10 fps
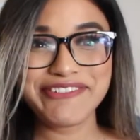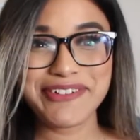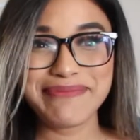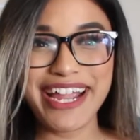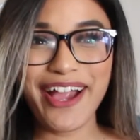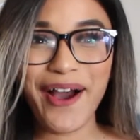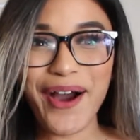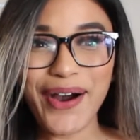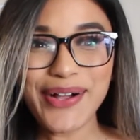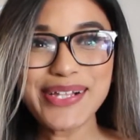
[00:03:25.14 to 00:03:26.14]
for my
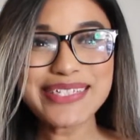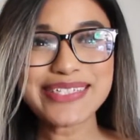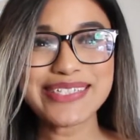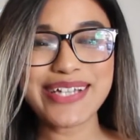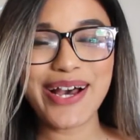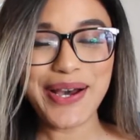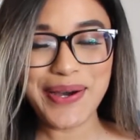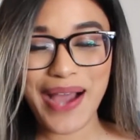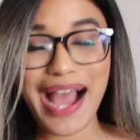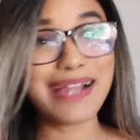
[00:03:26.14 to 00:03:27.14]
haul? So
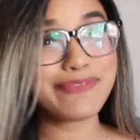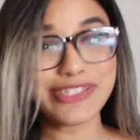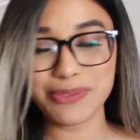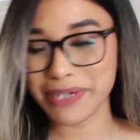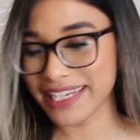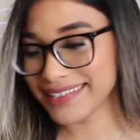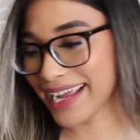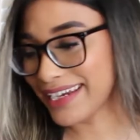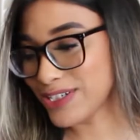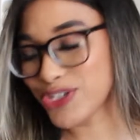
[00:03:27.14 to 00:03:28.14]
I'm super
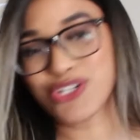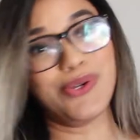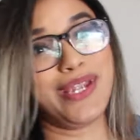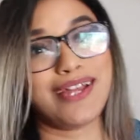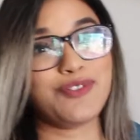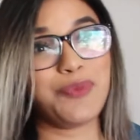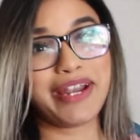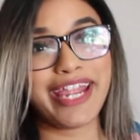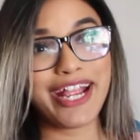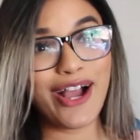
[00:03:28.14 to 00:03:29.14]
excited to show you guys what
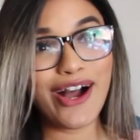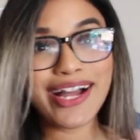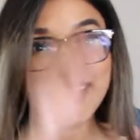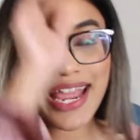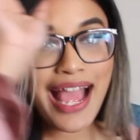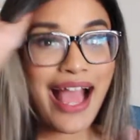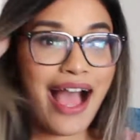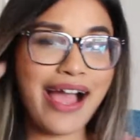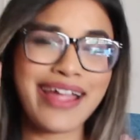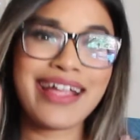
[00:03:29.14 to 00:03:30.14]
I got.
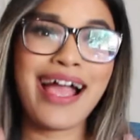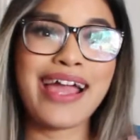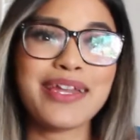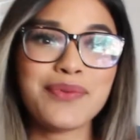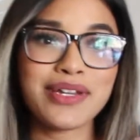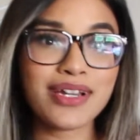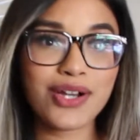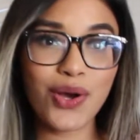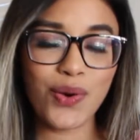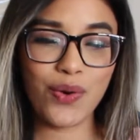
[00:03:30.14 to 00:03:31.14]
I kind of want to
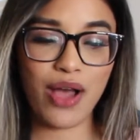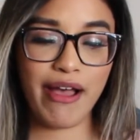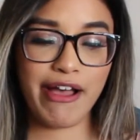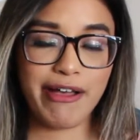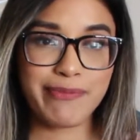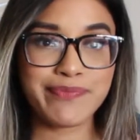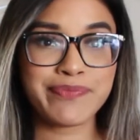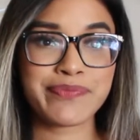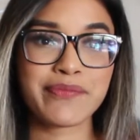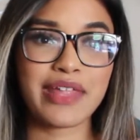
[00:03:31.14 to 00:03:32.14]
go
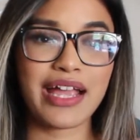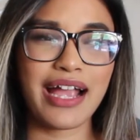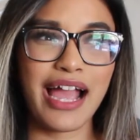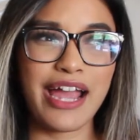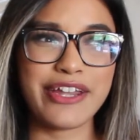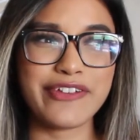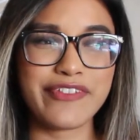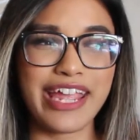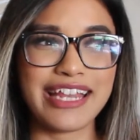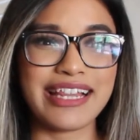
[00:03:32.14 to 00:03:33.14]
kind of
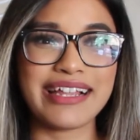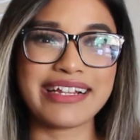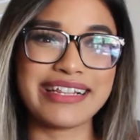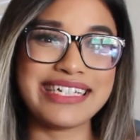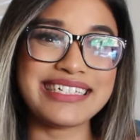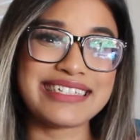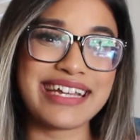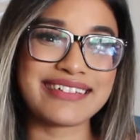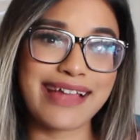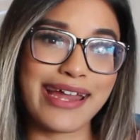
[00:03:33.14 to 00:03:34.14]
in like least
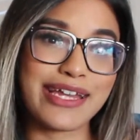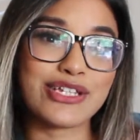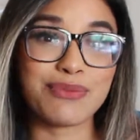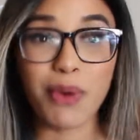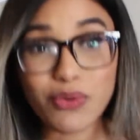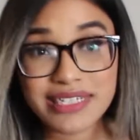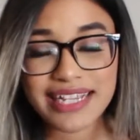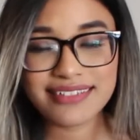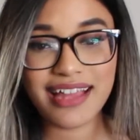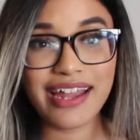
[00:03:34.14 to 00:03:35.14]
exciting to most
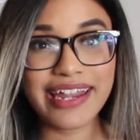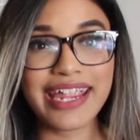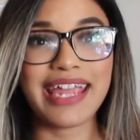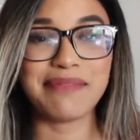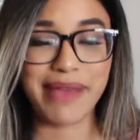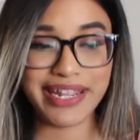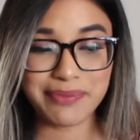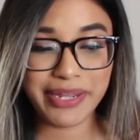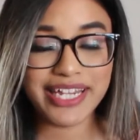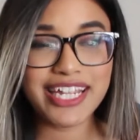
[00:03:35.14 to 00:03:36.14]
exciting in my
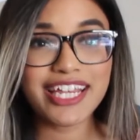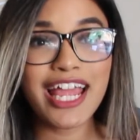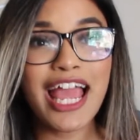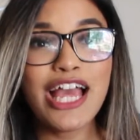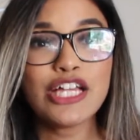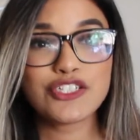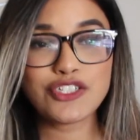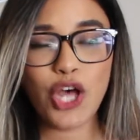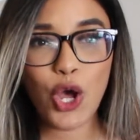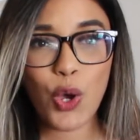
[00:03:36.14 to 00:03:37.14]
opinion.
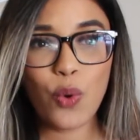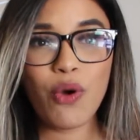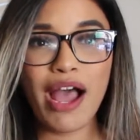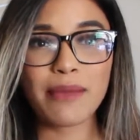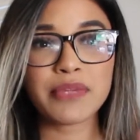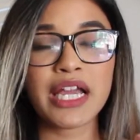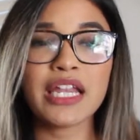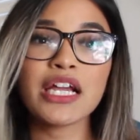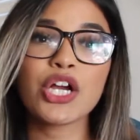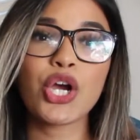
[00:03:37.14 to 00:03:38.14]
So I'm
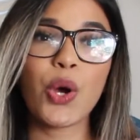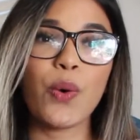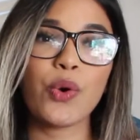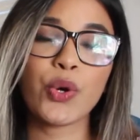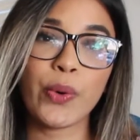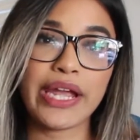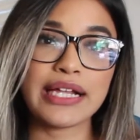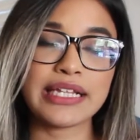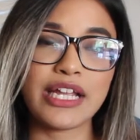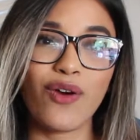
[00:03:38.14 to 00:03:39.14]
gonna go
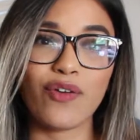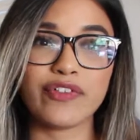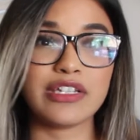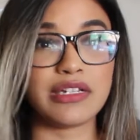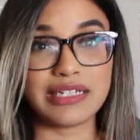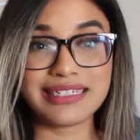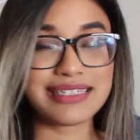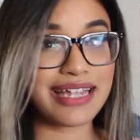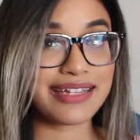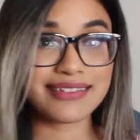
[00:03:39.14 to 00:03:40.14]
quickly over the
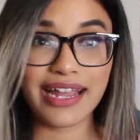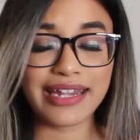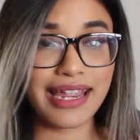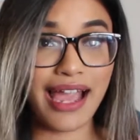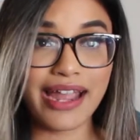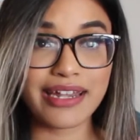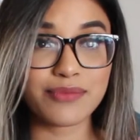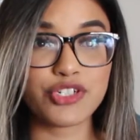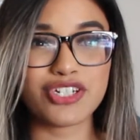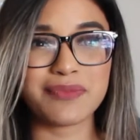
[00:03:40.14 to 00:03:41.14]
least exciting
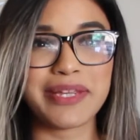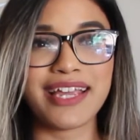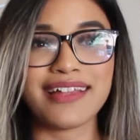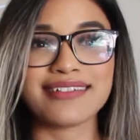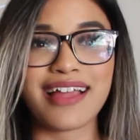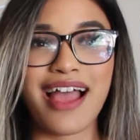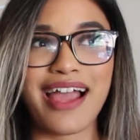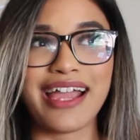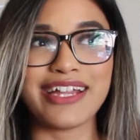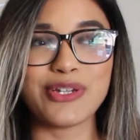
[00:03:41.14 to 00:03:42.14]
items, just because
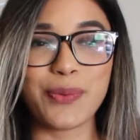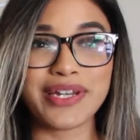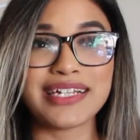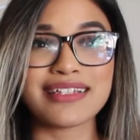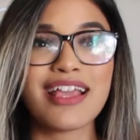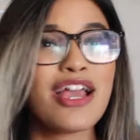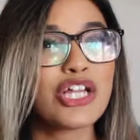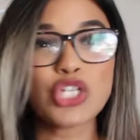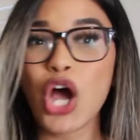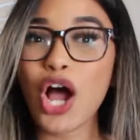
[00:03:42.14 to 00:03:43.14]
I don't want to
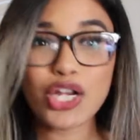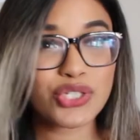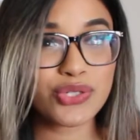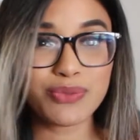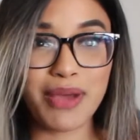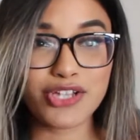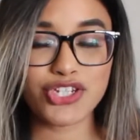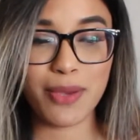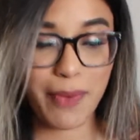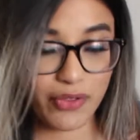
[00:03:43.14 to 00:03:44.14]
talk too
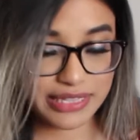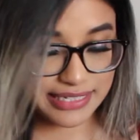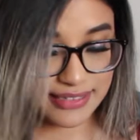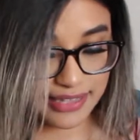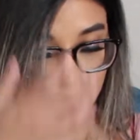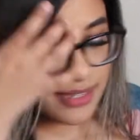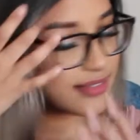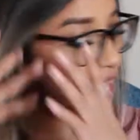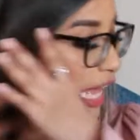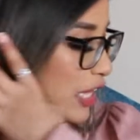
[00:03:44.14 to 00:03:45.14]
much about these
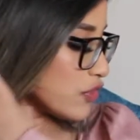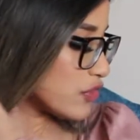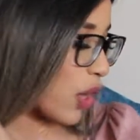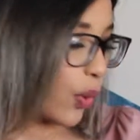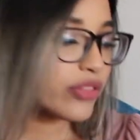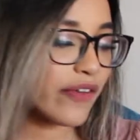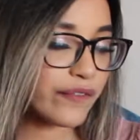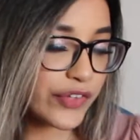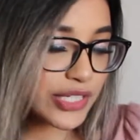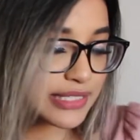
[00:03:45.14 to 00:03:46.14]
things. So the
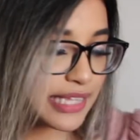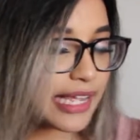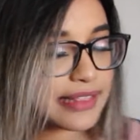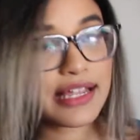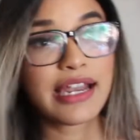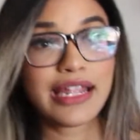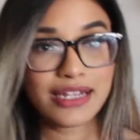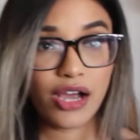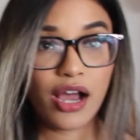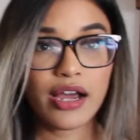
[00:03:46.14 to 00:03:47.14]
first thing that I
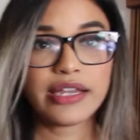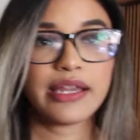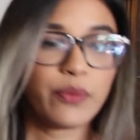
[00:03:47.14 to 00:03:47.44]
got